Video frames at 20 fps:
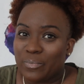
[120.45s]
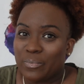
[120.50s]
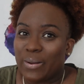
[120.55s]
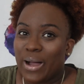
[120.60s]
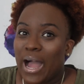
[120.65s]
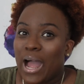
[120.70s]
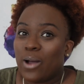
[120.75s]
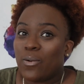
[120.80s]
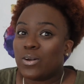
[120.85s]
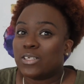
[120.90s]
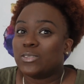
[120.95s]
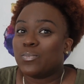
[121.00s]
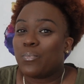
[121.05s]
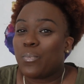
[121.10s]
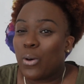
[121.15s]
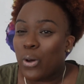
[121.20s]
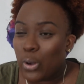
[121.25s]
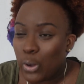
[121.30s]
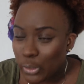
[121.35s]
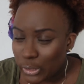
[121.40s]
but I was
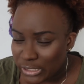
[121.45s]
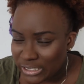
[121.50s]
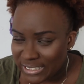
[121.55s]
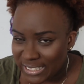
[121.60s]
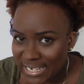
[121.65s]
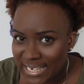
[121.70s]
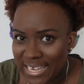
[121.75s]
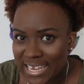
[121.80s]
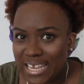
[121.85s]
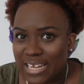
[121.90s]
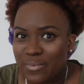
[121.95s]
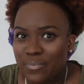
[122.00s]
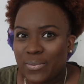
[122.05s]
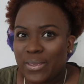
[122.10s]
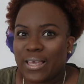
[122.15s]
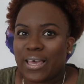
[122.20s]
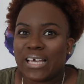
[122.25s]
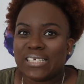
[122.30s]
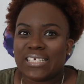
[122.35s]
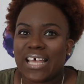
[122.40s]
pushing it
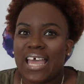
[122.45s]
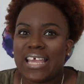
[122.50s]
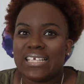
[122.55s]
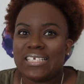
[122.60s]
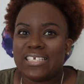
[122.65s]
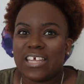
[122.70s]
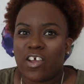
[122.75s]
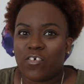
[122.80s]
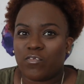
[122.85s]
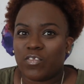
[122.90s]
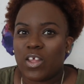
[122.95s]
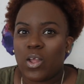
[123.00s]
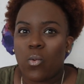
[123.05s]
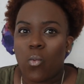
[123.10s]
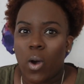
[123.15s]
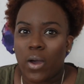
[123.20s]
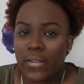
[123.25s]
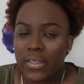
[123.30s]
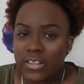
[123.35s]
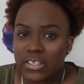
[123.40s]
because I definitely
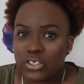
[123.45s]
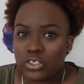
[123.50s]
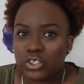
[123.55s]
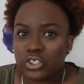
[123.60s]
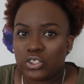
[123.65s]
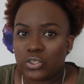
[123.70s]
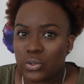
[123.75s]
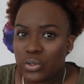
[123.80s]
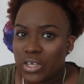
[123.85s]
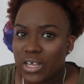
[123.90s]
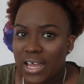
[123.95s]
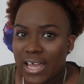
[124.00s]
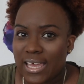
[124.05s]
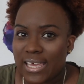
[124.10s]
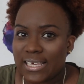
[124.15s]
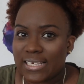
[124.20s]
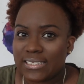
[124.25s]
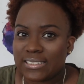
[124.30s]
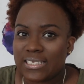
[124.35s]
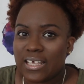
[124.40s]
wanted to show you
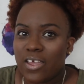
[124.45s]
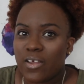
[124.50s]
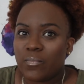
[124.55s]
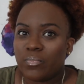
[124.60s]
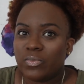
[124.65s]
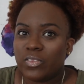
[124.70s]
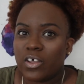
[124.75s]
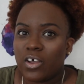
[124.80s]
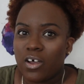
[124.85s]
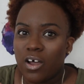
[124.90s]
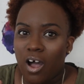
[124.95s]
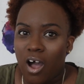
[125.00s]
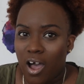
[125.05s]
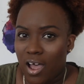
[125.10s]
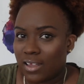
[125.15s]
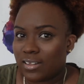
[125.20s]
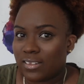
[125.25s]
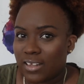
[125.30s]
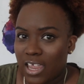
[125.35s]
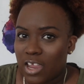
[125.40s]
guys the
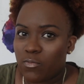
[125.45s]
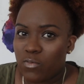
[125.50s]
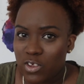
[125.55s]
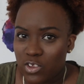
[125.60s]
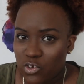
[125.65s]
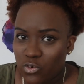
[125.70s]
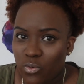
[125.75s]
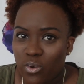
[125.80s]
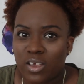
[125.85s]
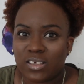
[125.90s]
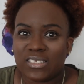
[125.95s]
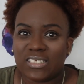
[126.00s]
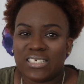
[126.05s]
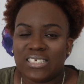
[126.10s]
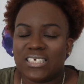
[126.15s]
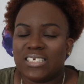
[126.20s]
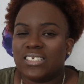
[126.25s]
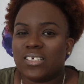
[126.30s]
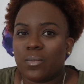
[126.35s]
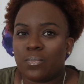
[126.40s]
online renewals, and
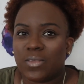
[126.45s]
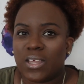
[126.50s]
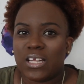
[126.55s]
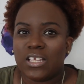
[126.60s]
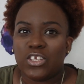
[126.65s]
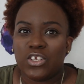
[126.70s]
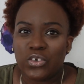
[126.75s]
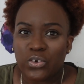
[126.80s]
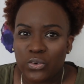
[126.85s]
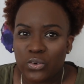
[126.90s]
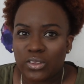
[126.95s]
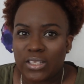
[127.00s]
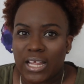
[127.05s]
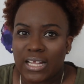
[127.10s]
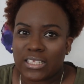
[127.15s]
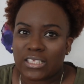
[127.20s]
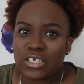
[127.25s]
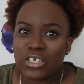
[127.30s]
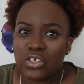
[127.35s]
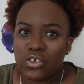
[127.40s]
this is something new
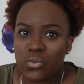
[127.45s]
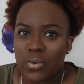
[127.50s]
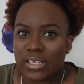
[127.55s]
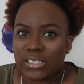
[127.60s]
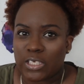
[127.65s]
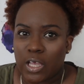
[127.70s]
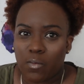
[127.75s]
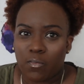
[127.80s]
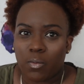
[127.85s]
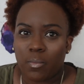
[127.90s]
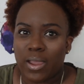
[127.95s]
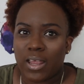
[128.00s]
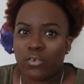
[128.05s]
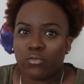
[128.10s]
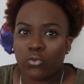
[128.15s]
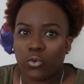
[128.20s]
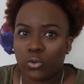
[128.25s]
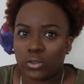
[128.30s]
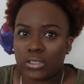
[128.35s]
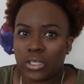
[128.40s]
that the US government
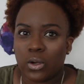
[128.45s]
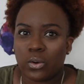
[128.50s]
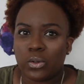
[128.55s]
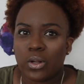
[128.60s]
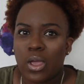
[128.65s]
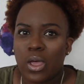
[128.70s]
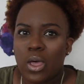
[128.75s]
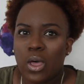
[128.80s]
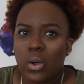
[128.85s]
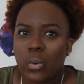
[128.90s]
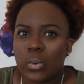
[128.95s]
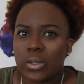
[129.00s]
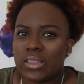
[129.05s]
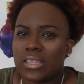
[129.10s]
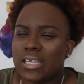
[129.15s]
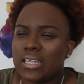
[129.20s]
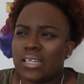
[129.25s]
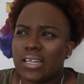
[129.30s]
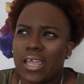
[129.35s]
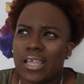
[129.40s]
rolled out
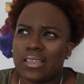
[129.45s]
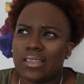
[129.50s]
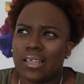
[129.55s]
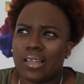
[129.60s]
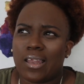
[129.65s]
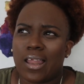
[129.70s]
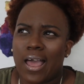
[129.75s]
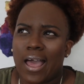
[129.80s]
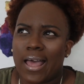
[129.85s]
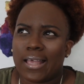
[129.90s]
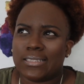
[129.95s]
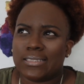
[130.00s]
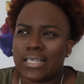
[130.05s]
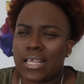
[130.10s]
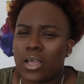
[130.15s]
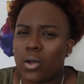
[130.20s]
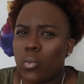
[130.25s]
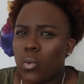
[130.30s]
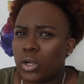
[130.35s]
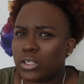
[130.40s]
within the last
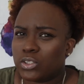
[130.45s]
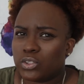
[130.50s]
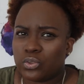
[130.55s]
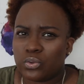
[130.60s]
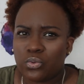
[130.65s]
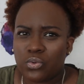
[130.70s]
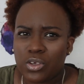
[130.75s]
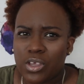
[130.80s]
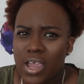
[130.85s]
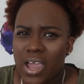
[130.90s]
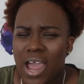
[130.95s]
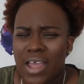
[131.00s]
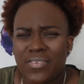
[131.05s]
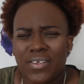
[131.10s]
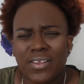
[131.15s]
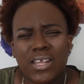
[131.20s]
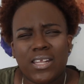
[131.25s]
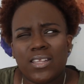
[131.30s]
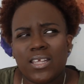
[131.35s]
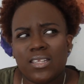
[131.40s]
2 years. I
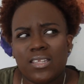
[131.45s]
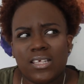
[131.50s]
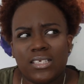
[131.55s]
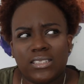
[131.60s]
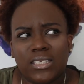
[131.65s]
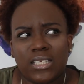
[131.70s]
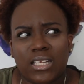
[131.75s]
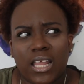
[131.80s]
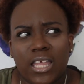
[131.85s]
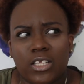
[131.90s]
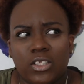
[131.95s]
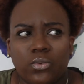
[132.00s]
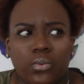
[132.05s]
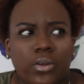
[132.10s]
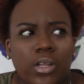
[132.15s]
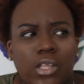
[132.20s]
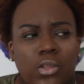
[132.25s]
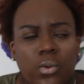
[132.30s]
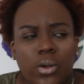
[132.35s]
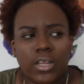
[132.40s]
think they did this in
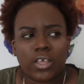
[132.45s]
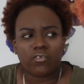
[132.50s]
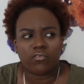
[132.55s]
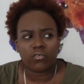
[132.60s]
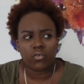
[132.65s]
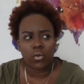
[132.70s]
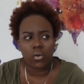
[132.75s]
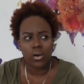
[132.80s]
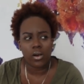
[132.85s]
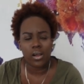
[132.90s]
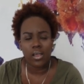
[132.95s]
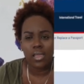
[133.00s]
2024.